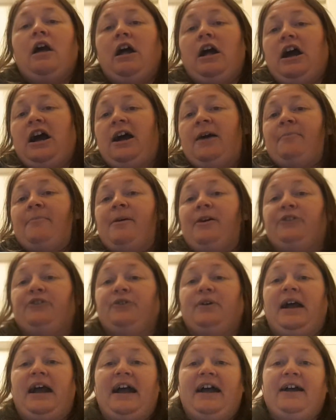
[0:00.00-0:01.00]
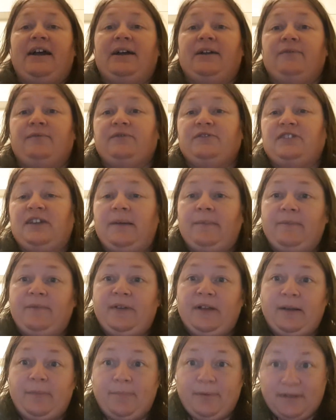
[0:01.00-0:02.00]
I do have some
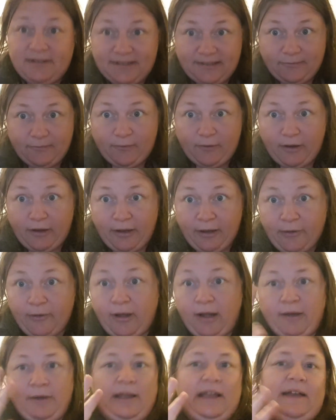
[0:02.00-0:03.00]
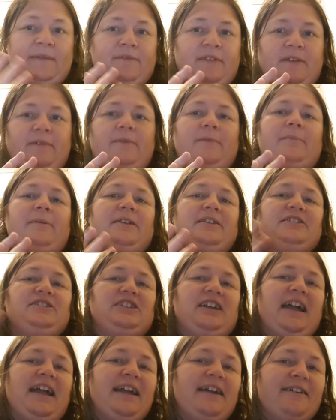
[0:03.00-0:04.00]
fingerprints on file. I have never been in
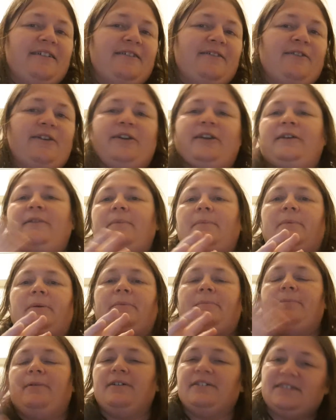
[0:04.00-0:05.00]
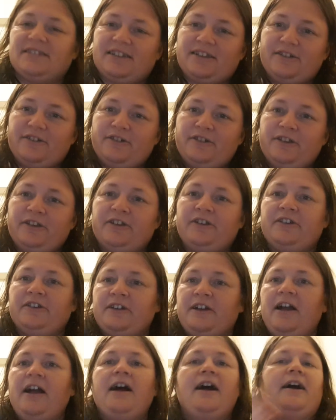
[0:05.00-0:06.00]
jail. I've never been prosecuted.
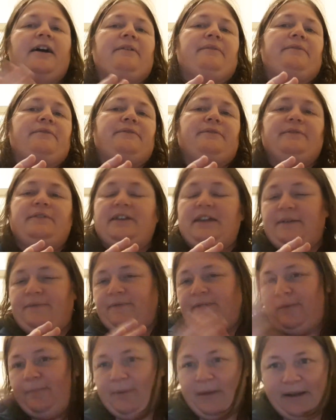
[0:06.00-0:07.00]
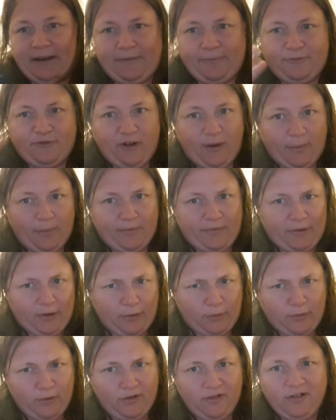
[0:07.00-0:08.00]
I've never been in trouble with the
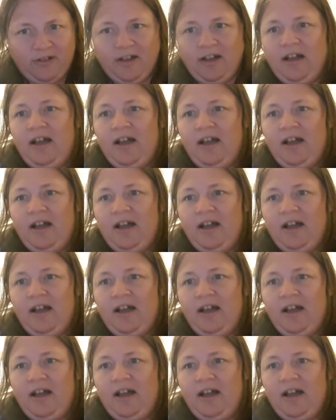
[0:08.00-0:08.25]
law.